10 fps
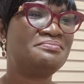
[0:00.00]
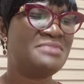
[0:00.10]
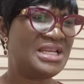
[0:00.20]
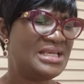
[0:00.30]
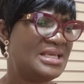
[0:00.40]

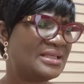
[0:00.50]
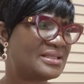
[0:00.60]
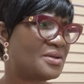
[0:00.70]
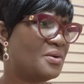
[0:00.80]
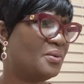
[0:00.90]
Many
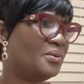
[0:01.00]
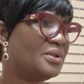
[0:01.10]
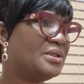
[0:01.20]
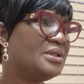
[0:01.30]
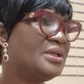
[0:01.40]
years ago,
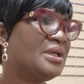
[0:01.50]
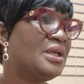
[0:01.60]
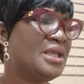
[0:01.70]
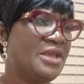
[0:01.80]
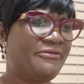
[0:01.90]

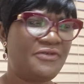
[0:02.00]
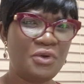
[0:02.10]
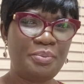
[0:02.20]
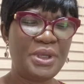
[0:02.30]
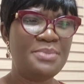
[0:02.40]
a
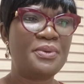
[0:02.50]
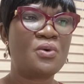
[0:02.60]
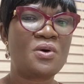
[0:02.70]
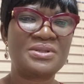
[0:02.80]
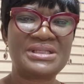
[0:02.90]
few
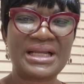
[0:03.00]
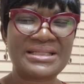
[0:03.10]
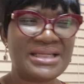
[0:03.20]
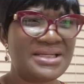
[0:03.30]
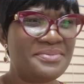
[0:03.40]
people
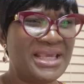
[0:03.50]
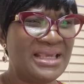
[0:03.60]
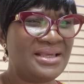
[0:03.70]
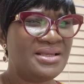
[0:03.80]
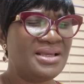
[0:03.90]
contacted
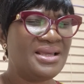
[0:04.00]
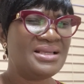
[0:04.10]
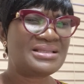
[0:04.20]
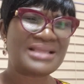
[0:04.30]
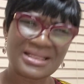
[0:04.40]
me,
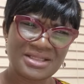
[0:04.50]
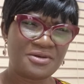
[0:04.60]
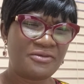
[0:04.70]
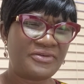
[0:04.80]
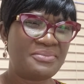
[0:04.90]

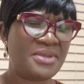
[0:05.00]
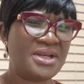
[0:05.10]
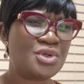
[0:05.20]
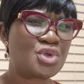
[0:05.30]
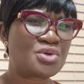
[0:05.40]
starting off in
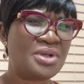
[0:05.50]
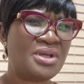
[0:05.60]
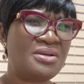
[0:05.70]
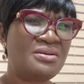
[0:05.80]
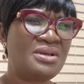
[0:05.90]

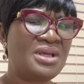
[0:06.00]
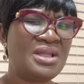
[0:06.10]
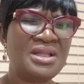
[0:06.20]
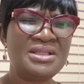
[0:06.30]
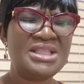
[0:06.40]
ministry.
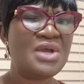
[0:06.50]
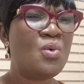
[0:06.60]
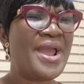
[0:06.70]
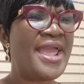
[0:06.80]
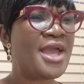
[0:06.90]
They
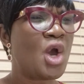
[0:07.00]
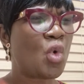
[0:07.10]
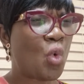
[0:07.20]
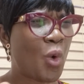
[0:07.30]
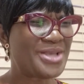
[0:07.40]
were
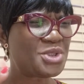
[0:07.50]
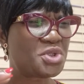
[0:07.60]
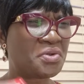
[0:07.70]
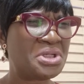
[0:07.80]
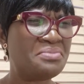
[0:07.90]

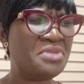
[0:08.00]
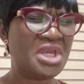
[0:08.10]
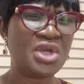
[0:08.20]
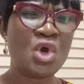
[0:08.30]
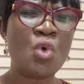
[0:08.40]
questioning
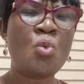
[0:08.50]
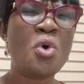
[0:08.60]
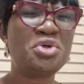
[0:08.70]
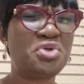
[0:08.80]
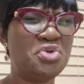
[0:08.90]
me,
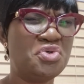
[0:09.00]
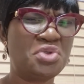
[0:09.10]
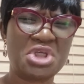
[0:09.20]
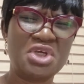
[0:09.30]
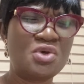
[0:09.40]
What do you
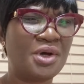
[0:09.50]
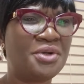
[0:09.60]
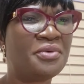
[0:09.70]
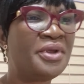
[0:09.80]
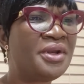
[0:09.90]
think you are
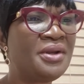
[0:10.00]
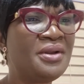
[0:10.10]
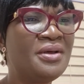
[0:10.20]
doing?